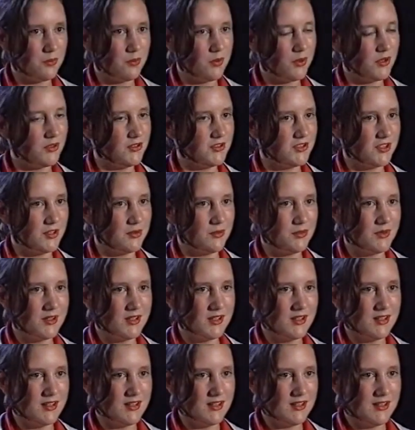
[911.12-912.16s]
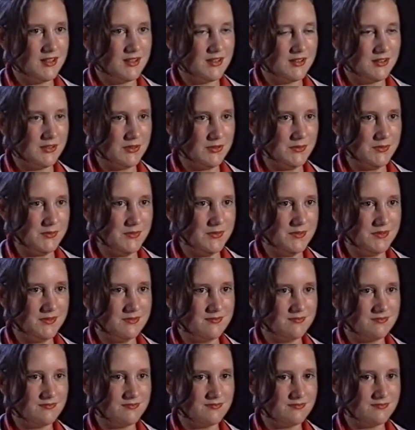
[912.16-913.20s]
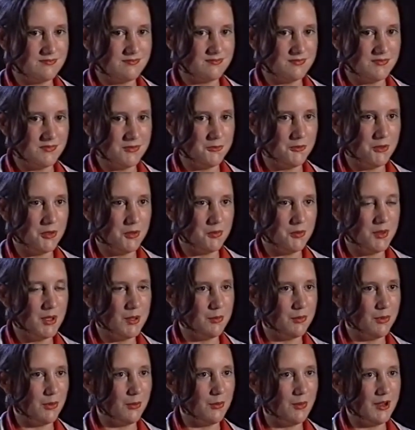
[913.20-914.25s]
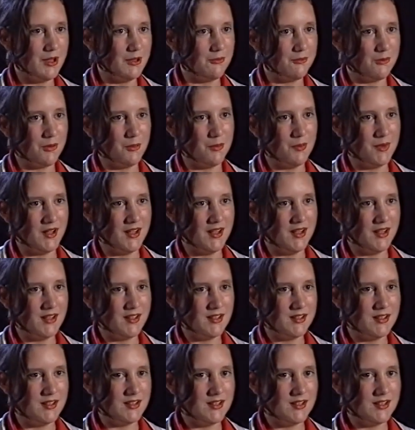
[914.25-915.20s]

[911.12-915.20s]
of a punch-up, sort of a few people away from me,